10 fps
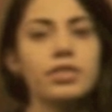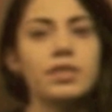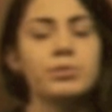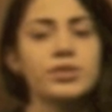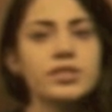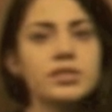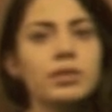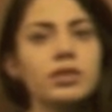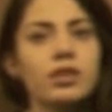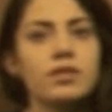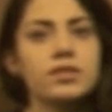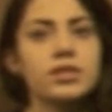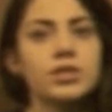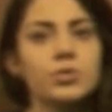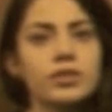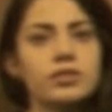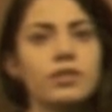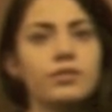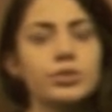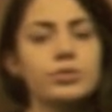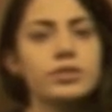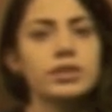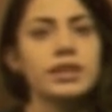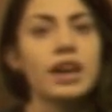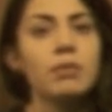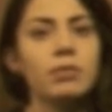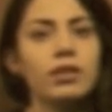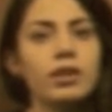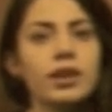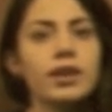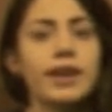the principal constituent of tooth enamel,